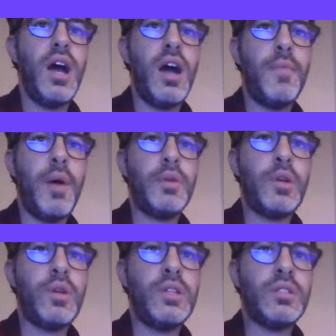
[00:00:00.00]
I've
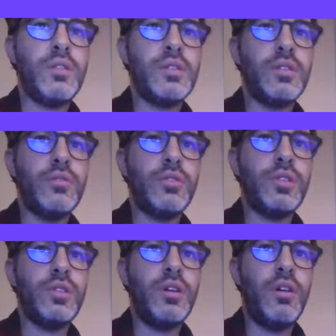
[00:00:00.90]
increased the
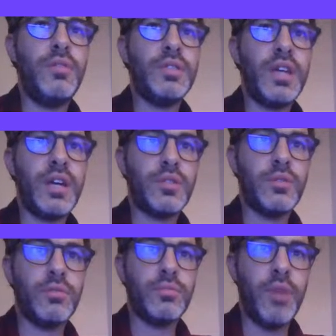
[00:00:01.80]
resolution of this
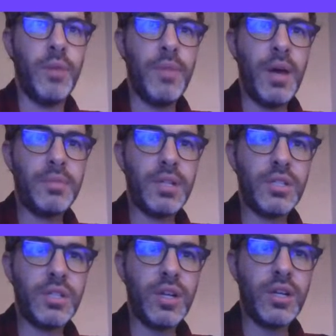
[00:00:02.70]
actual bump map
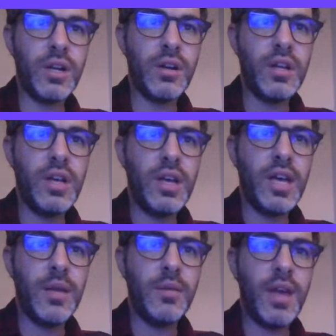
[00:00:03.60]
texture on here
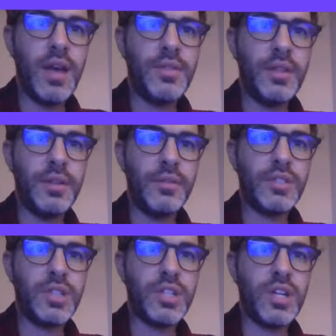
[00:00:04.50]
and add the little
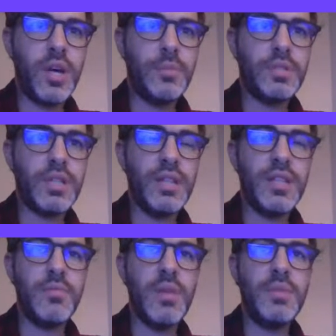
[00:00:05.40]
suction cups, and
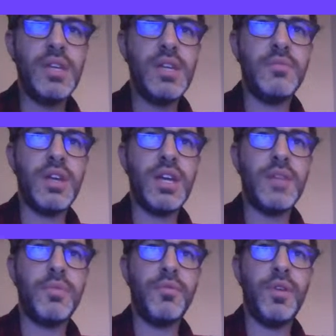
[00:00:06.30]
then maybe even make
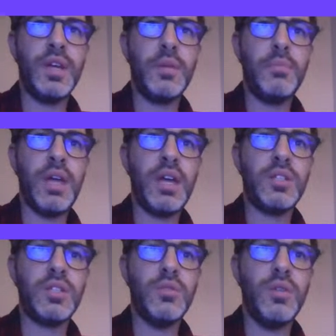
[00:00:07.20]
it feel like
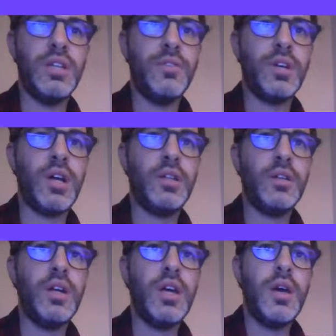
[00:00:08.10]
pink to a different
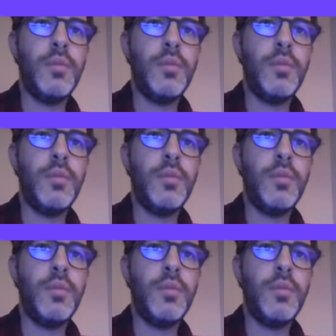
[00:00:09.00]
color.